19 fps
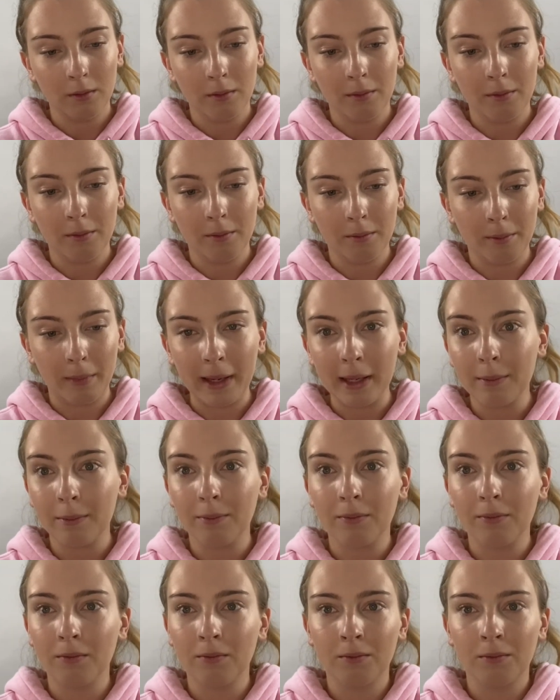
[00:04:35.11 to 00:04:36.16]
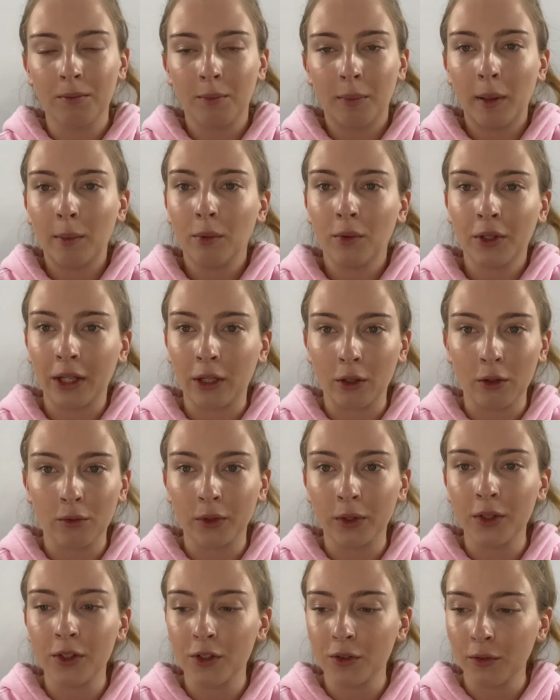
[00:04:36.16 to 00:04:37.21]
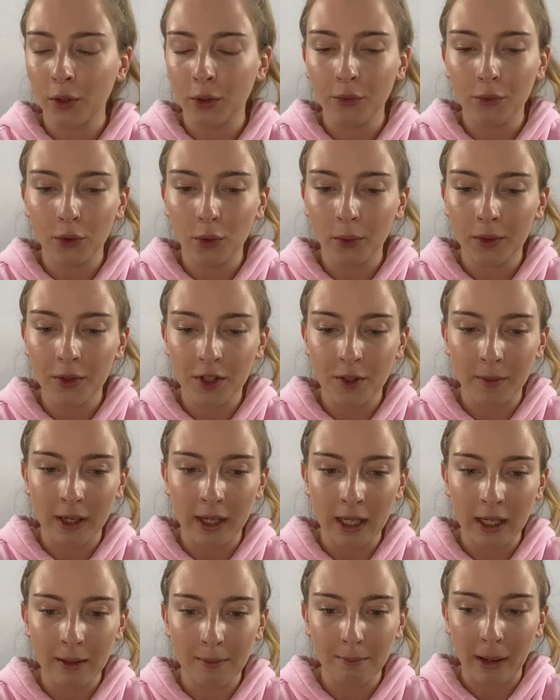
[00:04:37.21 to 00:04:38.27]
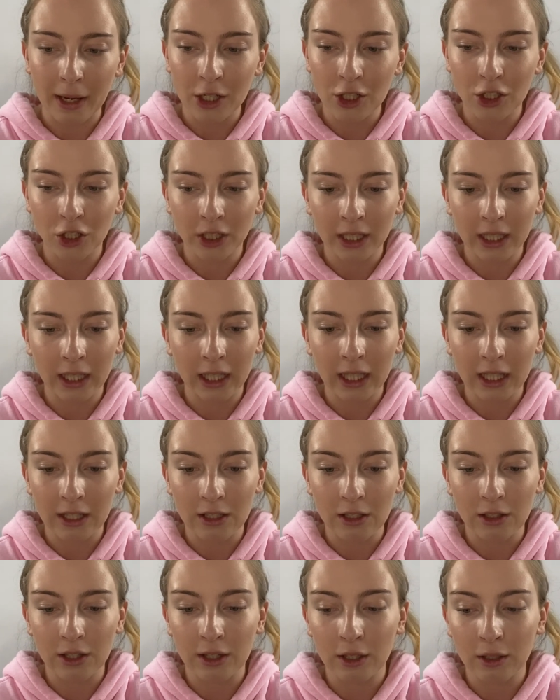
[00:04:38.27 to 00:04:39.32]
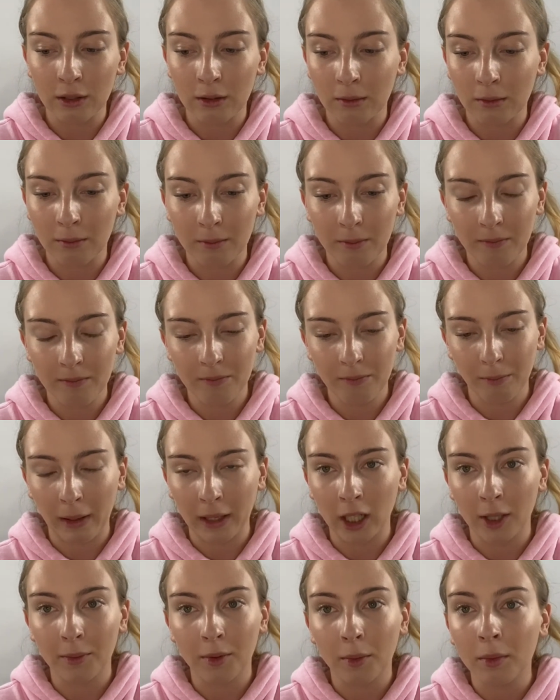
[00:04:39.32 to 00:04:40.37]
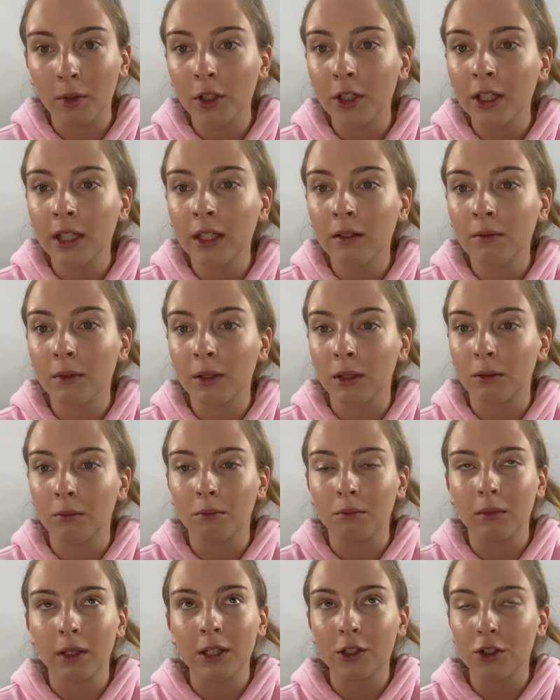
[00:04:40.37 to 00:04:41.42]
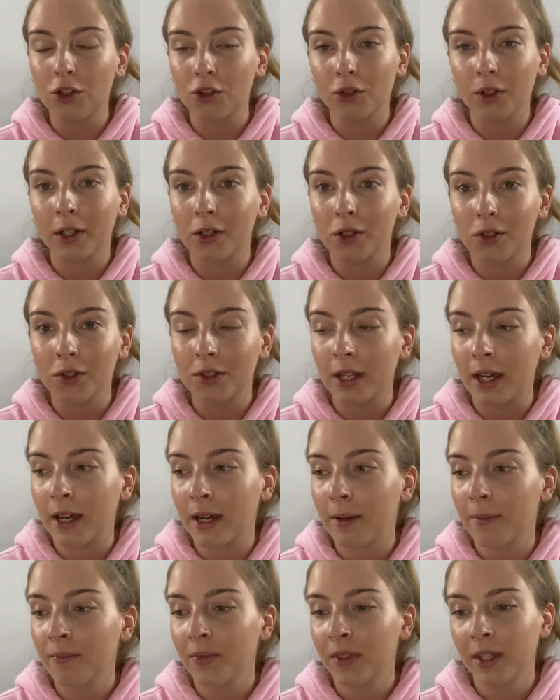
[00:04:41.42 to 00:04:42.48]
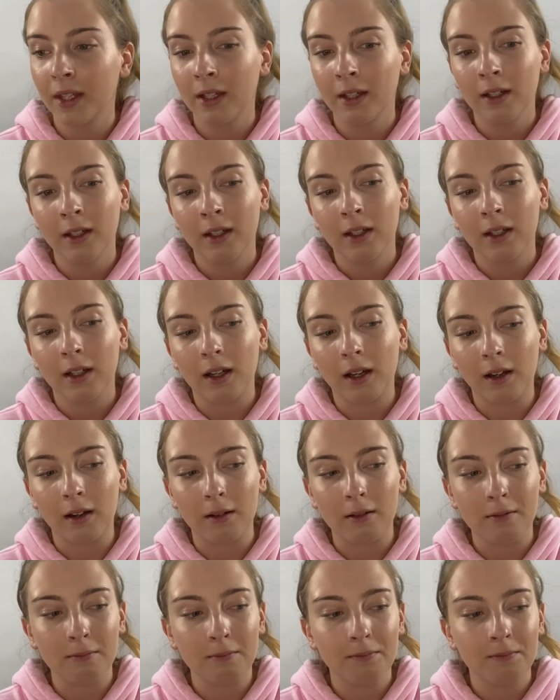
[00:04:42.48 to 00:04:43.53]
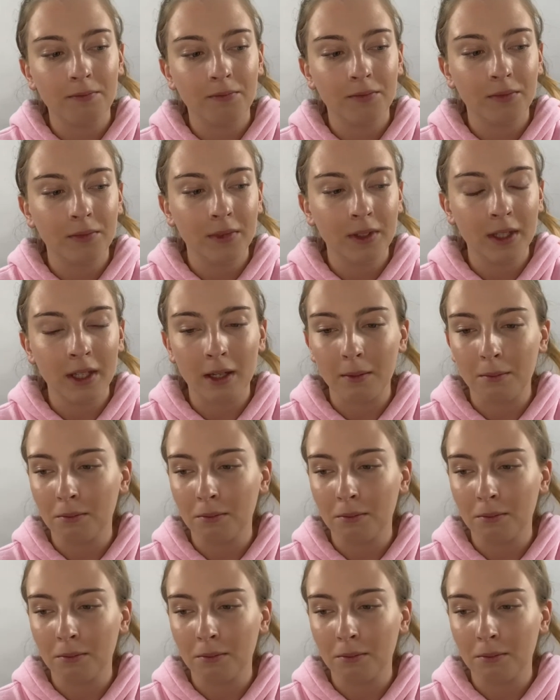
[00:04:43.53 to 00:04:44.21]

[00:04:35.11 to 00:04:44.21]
meet people that have influenced me majorly in the makeup community, in industry I should say. Yeah,